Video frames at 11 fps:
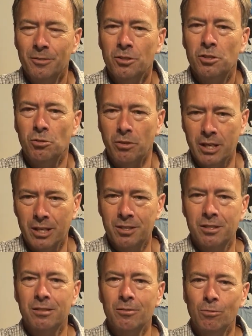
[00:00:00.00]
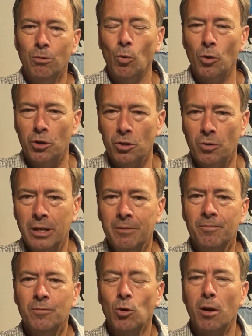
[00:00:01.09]
to this, what we're doing,
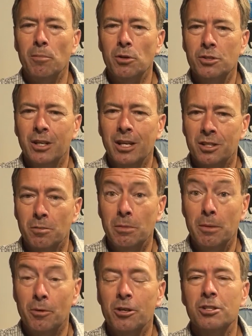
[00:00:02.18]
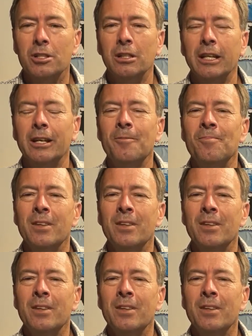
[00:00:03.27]
to our music, and to me personally.